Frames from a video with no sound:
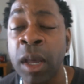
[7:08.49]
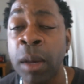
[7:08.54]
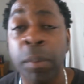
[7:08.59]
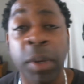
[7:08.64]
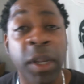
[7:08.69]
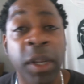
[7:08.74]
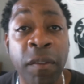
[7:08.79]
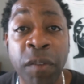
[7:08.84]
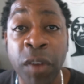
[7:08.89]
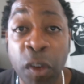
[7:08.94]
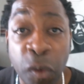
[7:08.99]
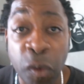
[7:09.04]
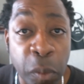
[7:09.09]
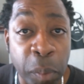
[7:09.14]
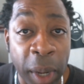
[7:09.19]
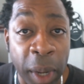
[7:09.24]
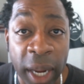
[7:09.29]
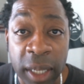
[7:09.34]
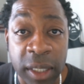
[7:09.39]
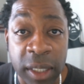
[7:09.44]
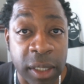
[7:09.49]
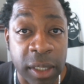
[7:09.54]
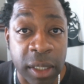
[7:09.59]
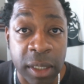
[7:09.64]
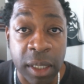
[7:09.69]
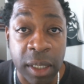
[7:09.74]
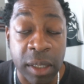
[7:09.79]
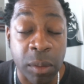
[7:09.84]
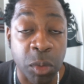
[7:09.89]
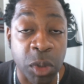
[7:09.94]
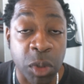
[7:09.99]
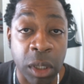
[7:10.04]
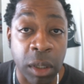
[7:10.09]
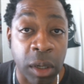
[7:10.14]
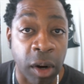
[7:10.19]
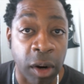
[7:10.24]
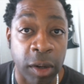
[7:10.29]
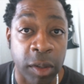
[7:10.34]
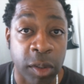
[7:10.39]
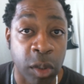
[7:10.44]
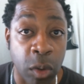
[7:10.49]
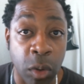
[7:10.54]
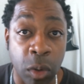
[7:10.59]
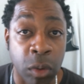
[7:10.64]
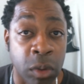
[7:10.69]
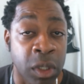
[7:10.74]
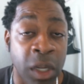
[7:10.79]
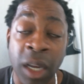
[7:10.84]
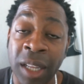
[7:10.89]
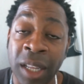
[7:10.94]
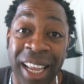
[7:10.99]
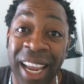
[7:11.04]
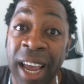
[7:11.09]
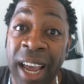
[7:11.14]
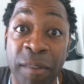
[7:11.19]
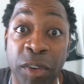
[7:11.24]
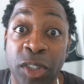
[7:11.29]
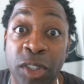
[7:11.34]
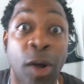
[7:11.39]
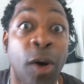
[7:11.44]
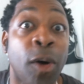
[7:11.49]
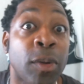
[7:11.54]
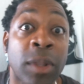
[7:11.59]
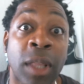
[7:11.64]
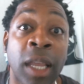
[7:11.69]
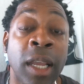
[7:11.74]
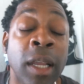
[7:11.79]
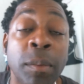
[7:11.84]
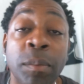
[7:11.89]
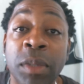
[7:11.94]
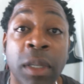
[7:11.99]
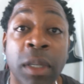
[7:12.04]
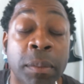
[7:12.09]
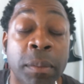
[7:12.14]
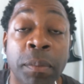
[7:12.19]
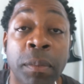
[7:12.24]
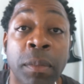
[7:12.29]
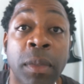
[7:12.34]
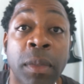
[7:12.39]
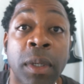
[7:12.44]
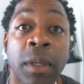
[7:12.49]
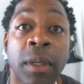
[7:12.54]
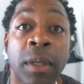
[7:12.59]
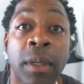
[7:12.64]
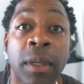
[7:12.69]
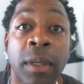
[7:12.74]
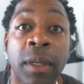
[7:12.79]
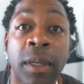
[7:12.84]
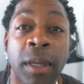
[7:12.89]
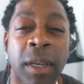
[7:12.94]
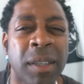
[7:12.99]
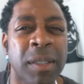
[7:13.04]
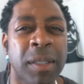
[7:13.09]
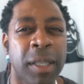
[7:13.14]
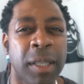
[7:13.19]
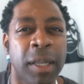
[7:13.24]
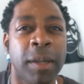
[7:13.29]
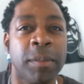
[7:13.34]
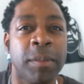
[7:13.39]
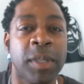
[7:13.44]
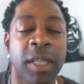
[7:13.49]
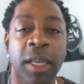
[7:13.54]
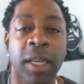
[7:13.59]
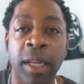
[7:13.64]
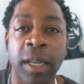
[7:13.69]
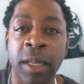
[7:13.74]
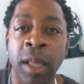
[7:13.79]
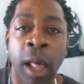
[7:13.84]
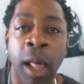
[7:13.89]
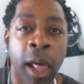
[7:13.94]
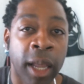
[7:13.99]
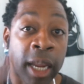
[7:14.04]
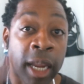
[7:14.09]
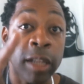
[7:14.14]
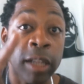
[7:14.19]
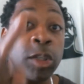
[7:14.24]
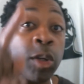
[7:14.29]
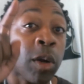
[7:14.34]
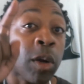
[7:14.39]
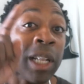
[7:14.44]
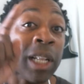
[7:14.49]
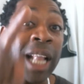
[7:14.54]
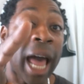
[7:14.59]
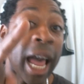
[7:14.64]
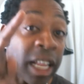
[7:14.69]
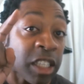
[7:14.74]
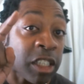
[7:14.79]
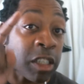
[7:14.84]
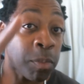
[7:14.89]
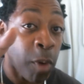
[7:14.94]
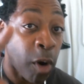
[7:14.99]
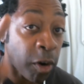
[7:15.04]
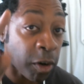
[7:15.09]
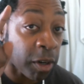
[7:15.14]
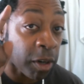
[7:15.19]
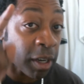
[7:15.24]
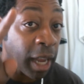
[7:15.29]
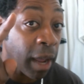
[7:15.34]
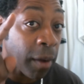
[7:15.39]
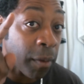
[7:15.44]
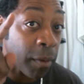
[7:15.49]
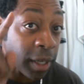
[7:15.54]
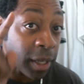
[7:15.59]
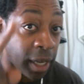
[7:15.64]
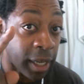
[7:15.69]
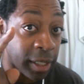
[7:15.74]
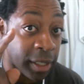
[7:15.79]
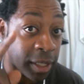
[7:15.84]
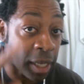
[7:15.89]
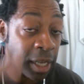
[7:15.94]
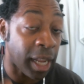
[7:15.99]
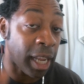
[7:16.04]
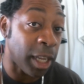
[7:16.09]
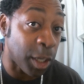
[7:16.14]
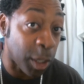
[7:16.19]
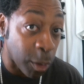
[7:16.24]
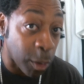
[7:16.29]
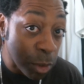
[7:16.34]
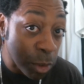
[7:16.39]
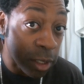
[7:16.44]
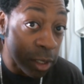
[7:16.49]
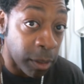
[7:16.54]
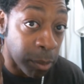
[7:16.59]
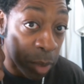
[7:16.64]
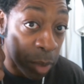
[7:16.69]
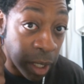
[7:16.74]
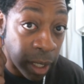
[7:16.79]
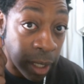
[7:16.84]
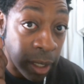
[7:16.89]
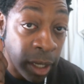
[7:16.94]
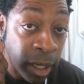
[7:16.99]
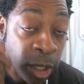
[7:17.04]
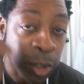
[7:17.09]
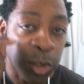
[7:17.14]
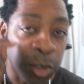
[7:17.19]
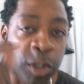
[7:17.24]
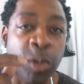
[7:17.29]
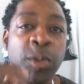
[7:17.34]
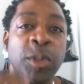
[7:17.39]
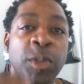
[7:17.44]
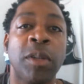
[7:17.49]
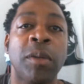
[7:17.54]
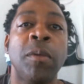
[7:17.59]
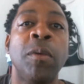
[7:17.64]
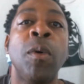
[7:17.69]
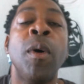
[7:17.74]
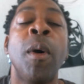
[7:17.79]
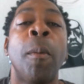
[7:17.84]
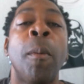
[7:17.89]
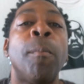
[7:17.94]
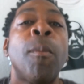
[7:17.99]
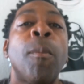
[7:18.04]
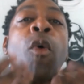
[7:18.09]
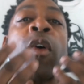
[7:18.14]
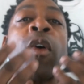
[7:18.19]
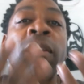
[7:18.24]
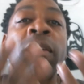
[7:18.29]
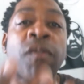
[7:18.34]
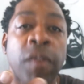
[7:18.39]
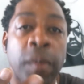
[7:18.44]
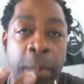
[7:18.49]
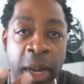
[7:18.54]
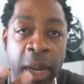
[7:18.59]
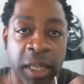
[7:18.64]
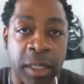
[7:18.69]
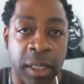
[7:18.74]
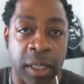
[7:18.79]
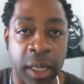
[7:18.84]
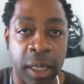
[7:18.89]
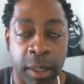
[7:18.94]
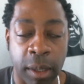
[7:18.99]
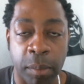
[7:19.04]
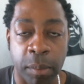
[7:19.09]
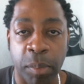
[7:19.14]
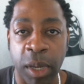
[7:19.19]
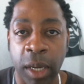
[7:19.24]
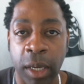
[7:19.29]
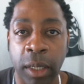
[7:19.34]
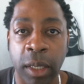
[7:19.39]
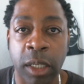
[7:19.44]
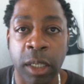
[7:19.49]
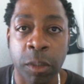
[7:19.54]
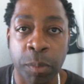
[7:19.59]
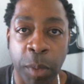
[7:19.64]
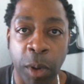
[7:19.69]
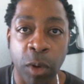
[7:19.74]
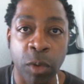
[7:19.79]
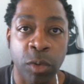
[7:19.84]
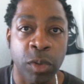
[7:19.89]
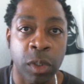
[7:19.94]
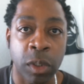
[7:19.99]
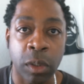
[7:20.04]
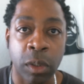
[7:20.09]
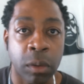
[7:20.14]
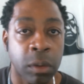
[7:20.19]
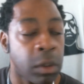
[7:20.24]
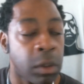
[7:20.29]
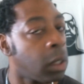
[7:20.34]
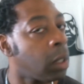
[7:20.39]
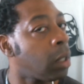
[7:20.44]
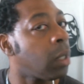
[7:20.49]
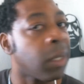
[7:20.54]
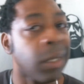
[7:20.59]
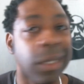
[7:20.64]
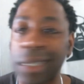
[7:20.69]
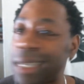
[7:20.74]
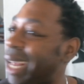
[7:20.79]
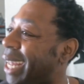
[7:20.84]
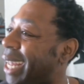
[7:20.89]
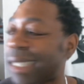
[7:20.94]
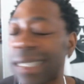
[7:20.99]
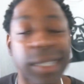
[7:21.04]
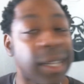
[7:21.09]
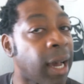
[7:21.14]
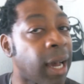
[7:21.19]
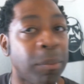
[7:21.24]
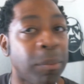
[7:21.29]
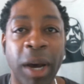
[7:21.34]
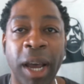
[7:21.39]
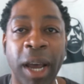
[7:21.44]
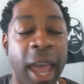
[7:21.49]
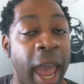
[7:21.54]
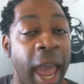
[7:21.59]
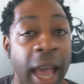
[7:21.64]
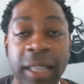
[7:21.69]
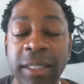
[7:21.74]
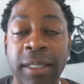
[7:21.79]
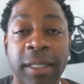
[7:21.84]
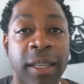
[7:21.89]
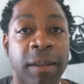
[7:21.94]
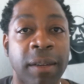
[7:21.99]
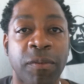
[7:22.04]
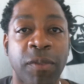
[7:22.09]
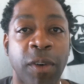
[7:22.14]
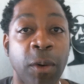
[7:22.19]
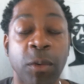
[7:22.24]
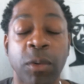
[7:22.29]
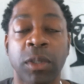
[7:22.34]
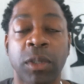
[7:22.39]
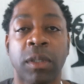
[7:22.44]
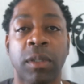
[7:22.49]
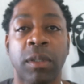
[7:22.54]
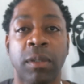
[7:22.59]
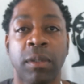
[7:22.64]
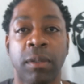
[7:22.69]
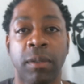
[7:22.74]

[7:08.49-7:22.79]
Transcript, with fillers: But even if you pay attention to, to the cartoons, they have adult themes in them. You understand what I'm saying? Kids are a lot smarter nowadays than they used to be due to more information that they're being exposed to. That's not by accident, folks.